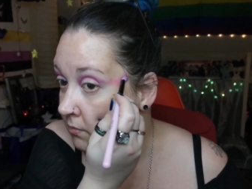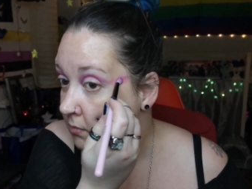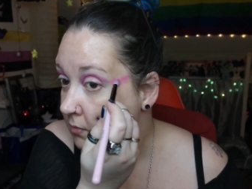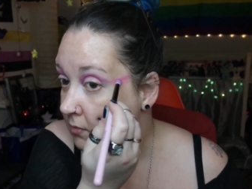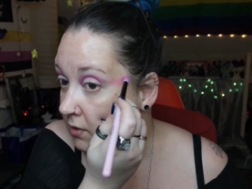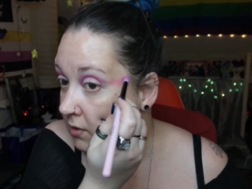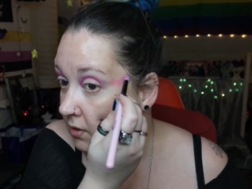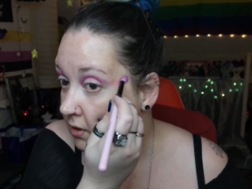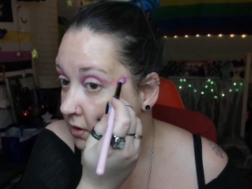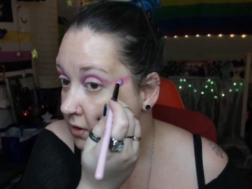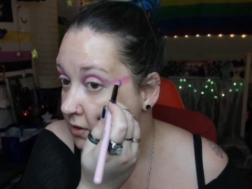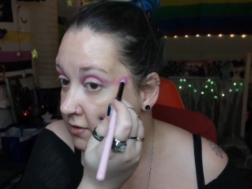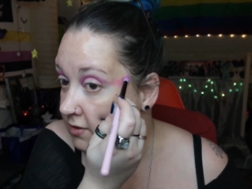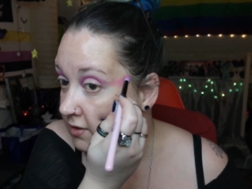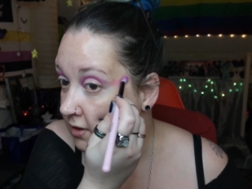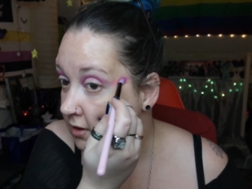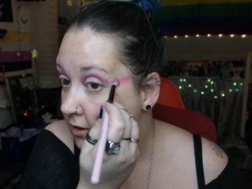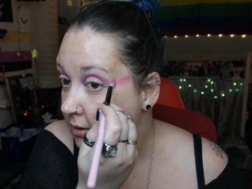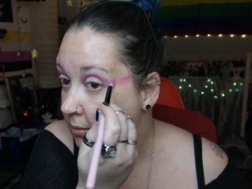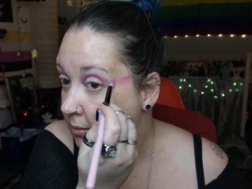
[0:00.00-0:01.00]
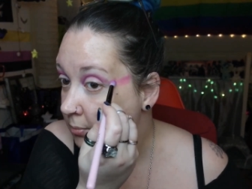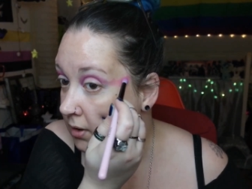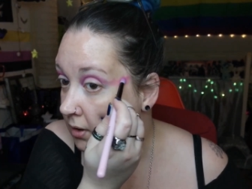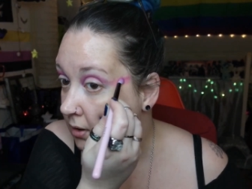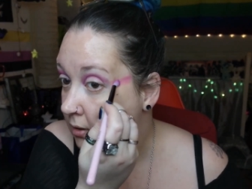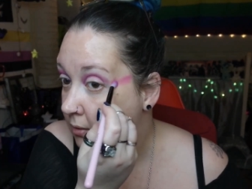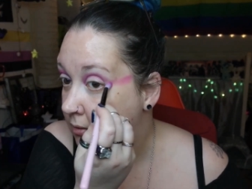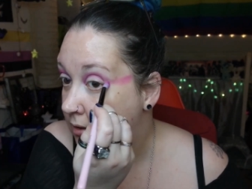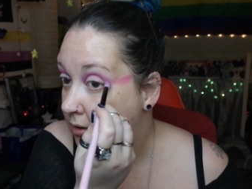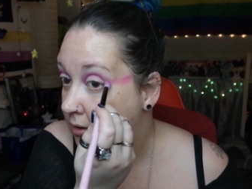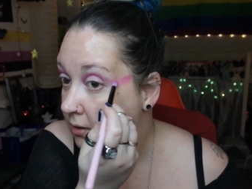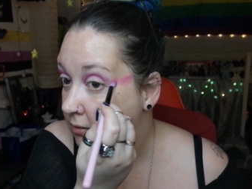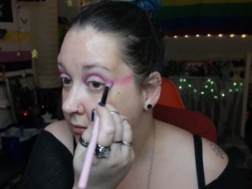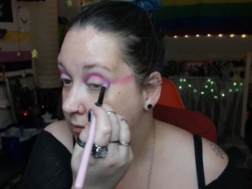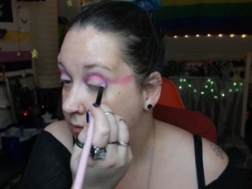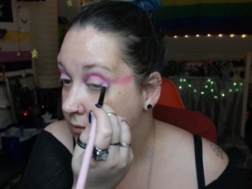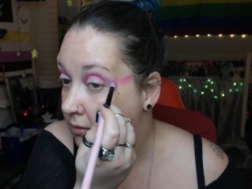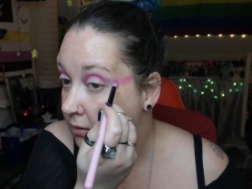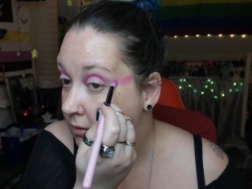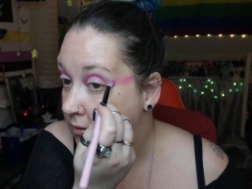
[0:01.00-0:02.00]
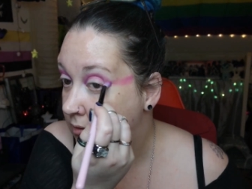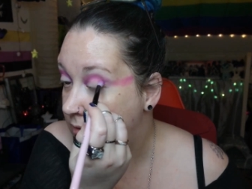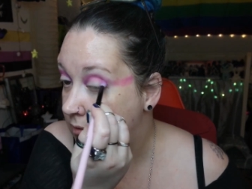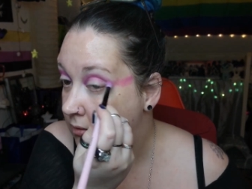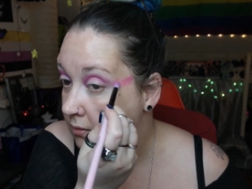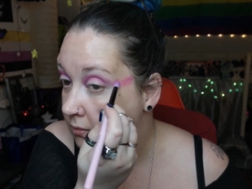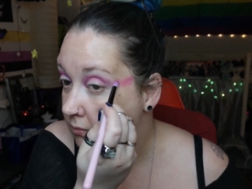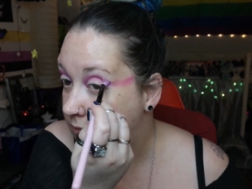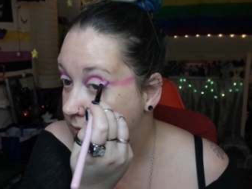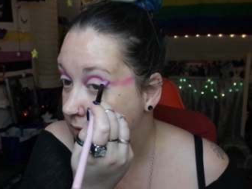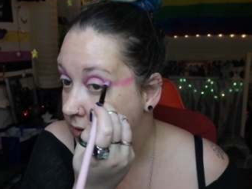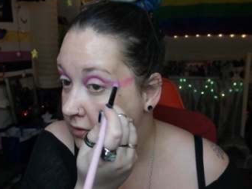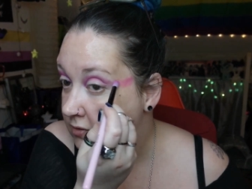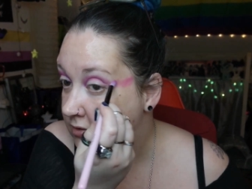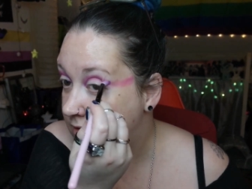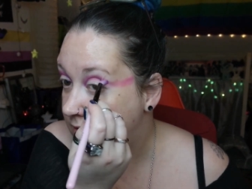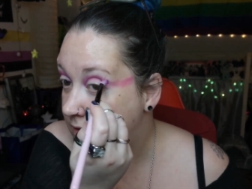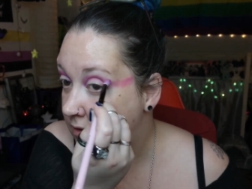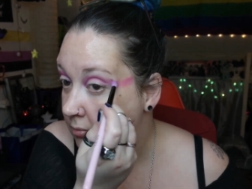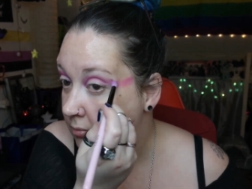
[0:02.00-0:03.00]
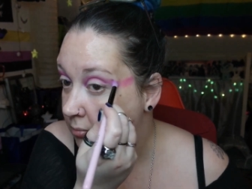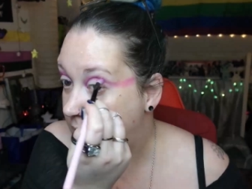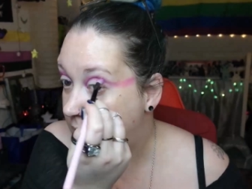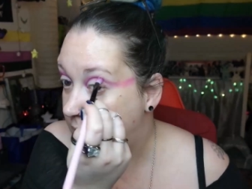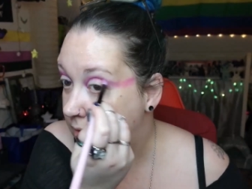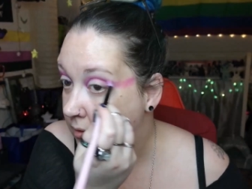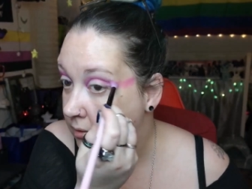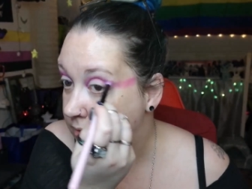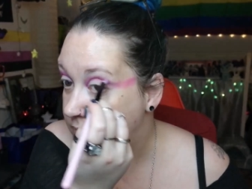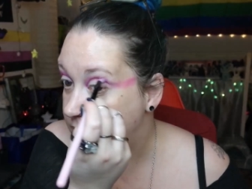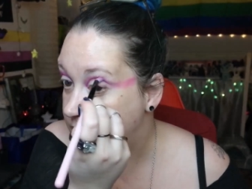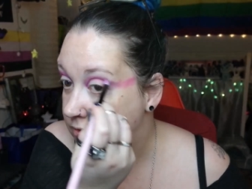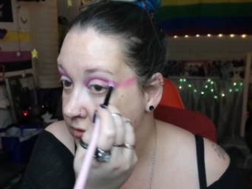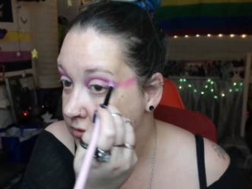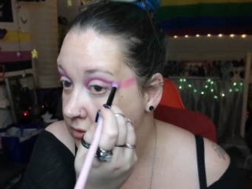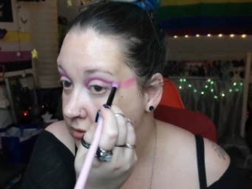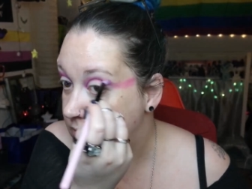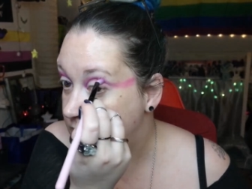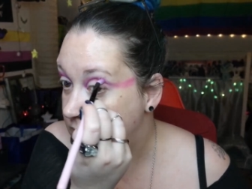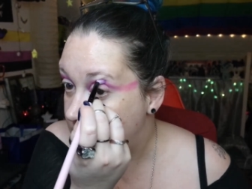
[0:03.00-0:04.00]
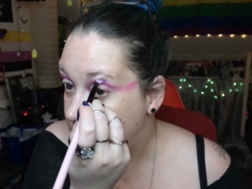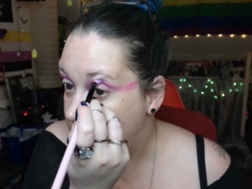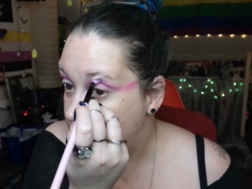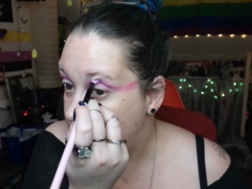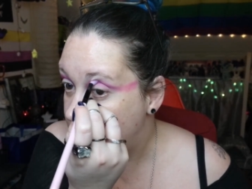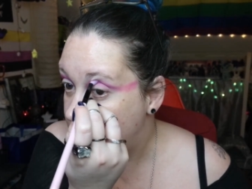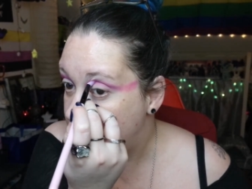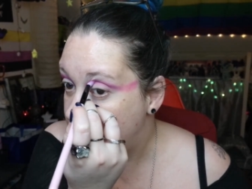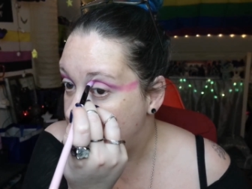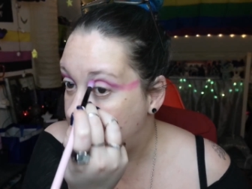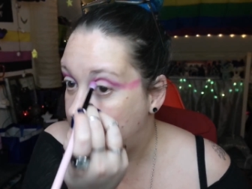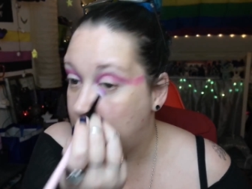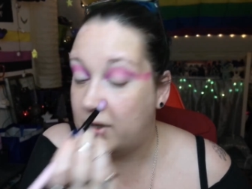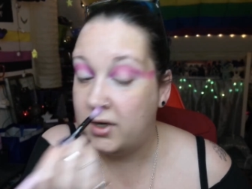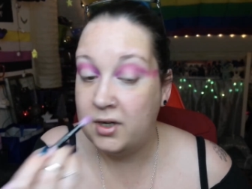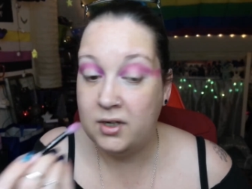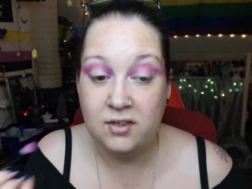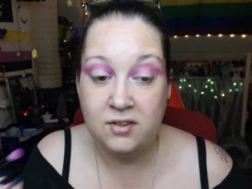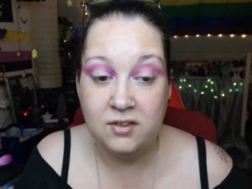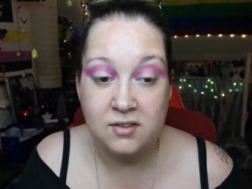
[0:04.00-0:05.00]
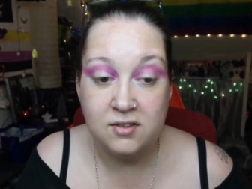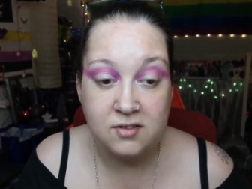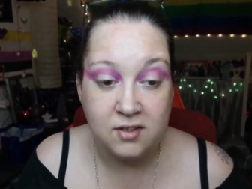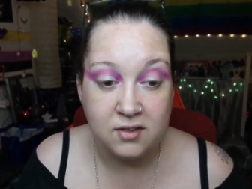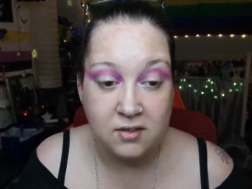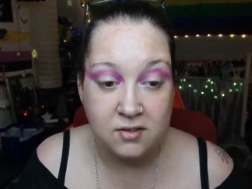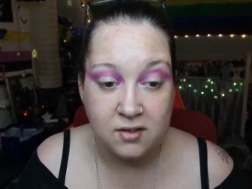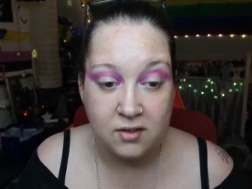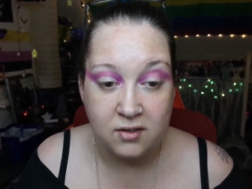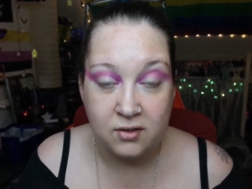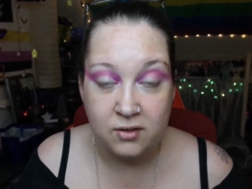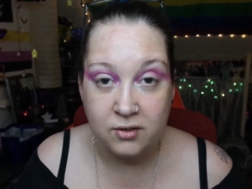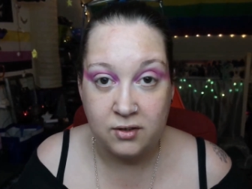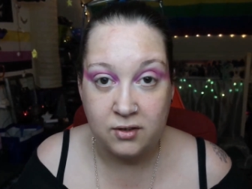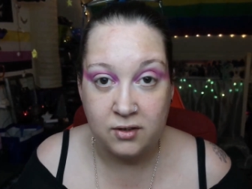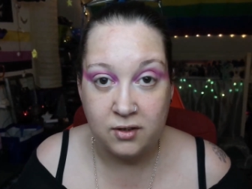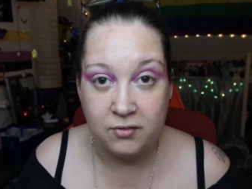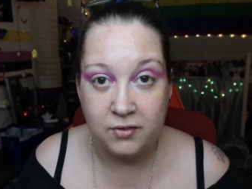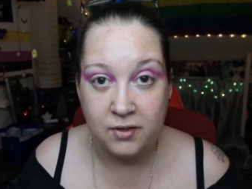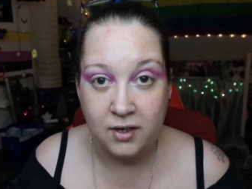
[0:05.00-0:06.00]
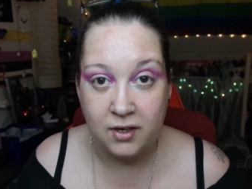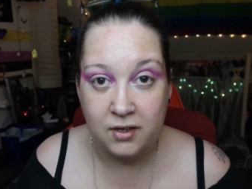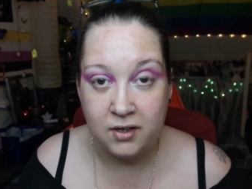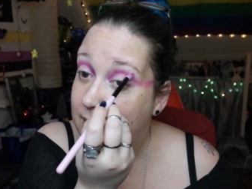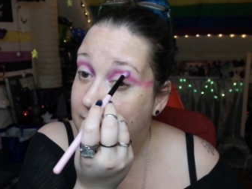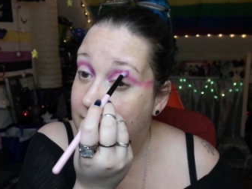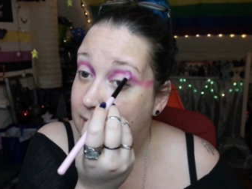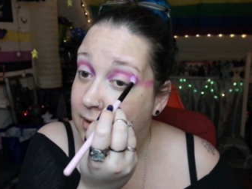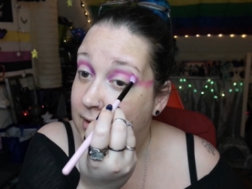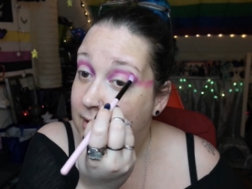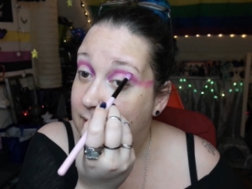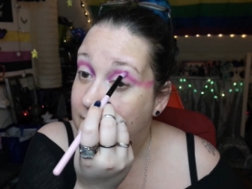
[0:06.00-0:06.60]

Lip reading: Just keep going. Fix it in post. No, my editing skills aren't good enough for that yet.